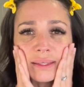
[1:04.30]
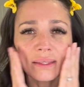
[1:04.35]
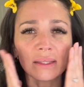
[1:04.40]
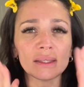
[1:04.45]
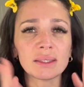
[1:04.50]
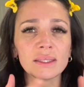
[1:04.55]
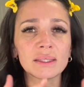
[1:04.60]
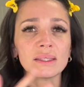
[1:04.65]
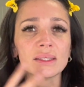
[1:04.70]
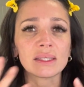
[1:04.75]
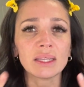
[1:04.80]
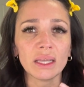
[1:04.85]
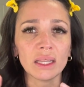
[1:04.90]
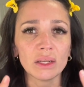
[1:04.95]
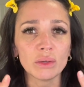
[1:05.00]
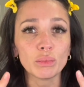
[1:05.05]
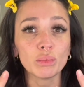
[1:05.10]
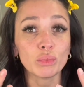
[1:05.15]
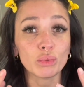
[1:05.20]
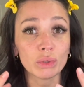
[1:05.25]
into the
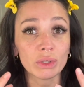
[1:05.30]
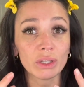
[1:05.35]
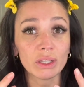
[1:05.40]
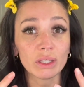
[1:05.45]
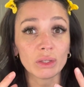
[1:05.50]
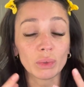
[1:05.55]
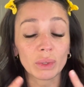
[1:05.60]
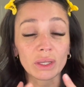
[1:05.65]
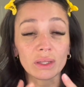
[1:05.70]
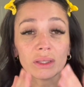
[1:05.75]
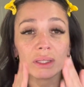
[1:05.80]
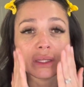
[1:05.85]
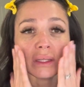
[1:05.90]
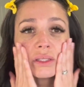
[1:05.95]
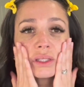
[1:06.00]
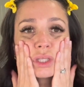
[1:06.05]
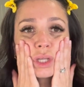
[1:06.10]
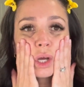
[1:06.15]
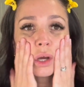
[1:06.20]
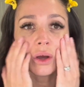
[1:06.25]
skin pretty quickly,
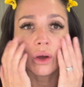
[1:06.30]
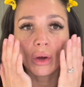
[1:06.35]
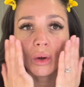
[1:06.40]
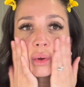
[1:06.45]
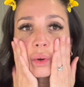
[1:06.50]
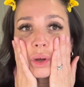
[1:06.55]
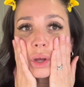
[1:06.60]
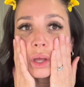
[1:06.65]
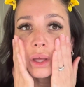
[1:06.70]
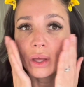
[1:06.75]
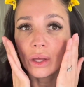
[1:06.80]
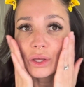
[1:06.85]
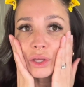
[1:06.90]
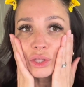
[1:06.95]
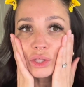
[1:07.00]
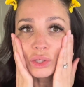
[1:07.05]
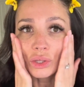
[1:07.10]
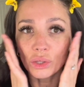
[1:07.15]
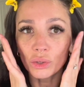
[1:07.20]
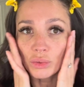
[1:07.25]
so
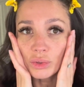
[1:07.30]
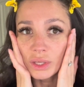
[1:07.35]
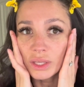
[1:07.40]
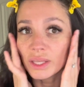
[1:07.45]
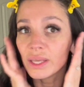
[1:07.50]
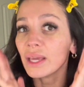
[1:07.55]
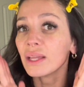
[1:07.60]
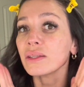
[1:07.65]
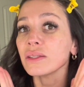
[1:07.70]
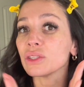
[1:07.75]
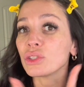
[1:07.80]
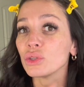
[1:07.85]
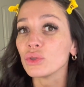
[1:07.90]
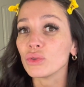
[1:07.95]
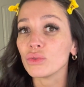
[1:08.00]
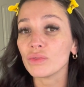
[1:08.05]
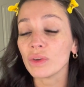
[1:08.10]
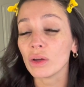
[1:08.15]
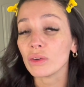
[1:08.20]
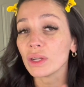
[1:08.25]
you can get to
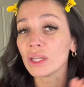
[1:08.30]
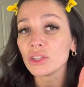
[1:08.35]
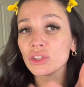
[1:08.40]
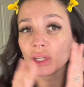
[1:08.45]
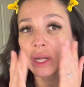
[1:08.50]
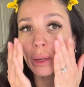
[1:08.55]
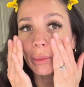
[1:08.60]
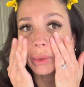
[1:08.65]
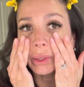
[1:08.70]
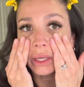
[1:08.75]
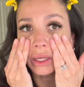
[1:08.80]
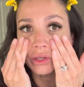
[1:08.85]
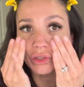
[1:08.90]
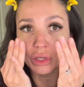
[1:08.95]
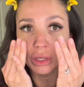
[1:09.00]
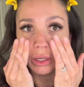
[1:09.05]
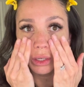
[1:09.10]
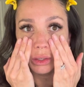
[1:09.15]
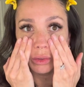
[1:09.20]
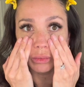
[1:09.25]
foundation
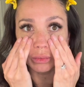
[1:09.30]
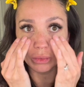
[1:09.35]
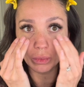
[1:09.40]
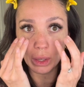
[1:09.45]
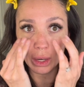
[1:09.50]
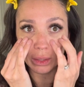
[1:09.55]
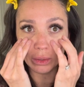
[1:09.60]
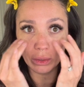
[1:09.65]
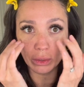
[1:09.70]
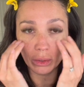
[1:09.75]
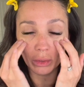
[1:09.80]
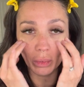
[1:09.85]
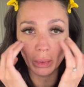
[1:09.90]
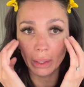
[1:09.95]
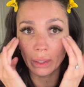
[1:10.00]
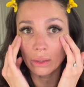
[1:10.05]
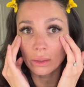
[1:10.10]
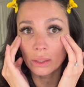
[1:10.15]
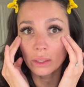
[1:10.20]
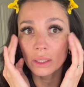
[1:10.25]
application rather
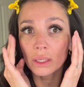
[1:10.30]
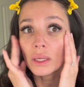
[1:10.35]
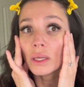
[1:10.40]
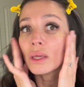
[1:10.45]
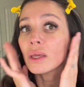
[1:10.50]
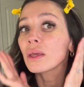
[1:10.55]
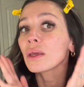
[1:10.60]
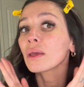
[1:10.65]
quickly.